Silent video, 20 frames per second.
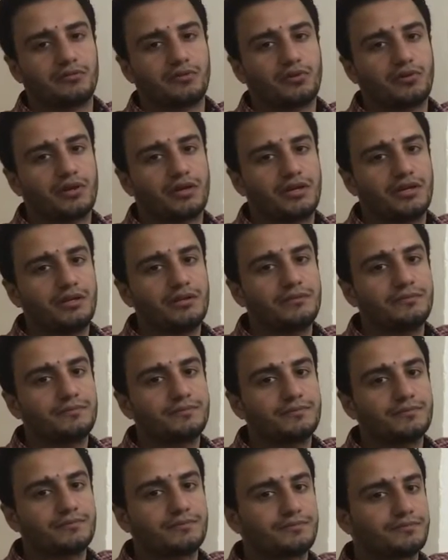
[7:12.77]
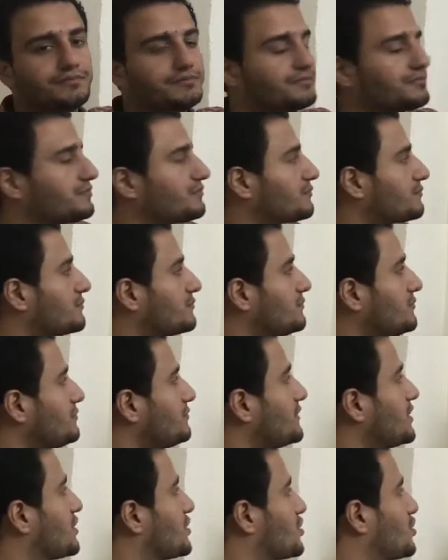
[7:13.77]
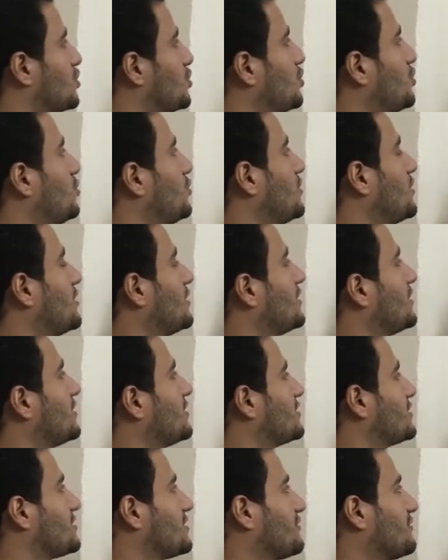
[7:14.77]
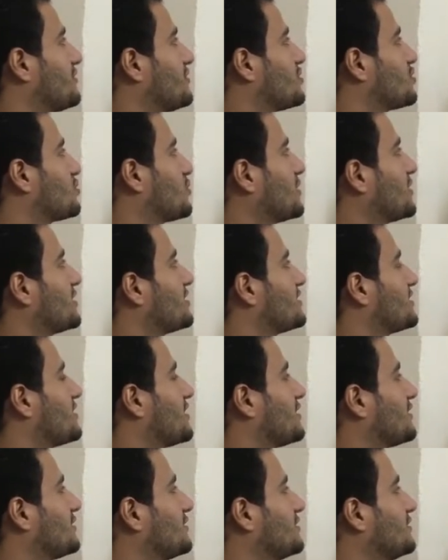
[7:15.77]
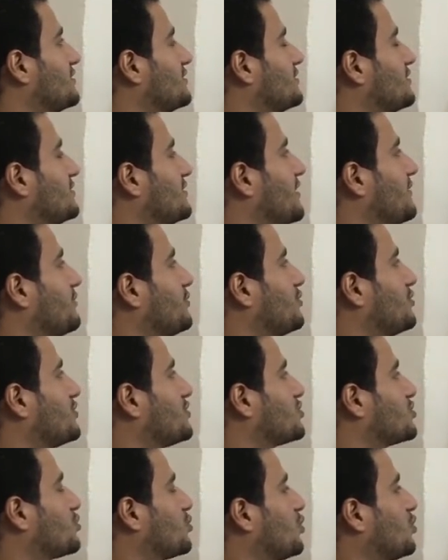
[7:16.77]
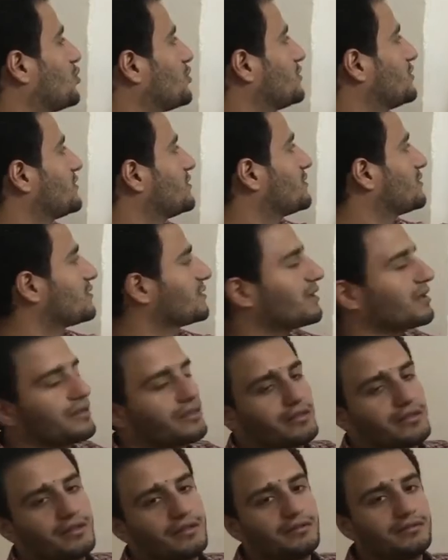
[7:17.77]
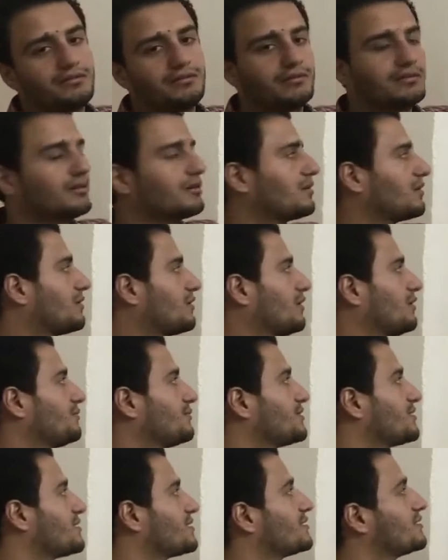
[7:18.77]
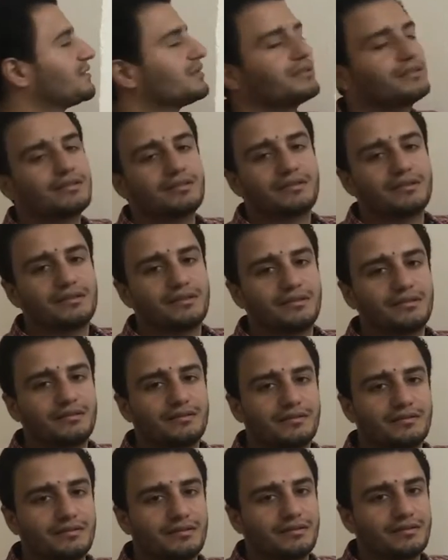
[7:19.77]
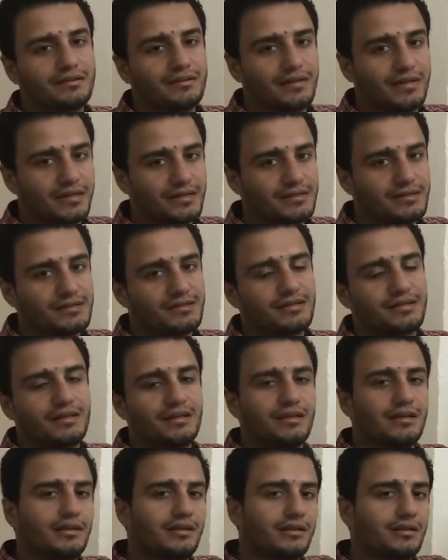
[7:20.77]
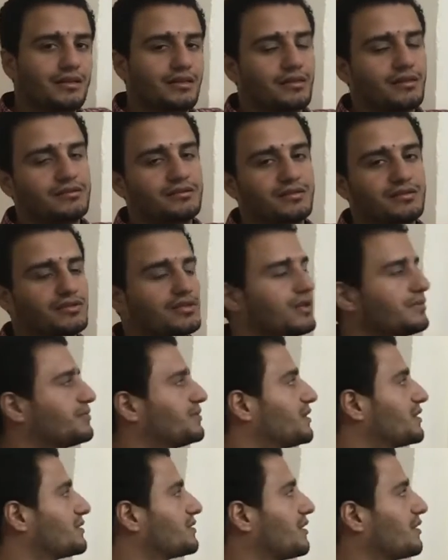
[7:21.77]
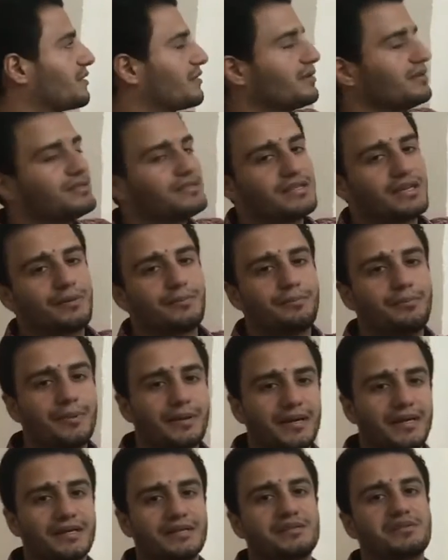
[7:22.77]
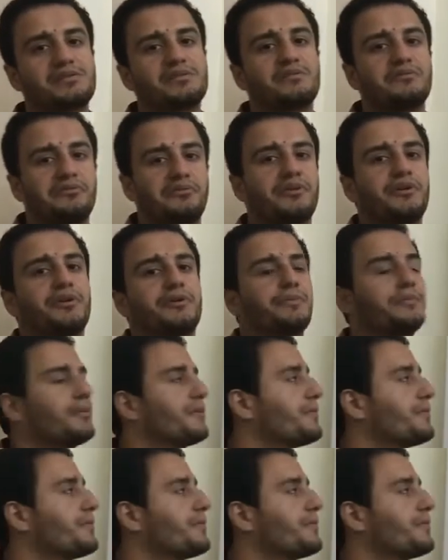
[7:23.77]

Okay, so the first one is a WH word, and then comes did, and then the subject, and then the base verb.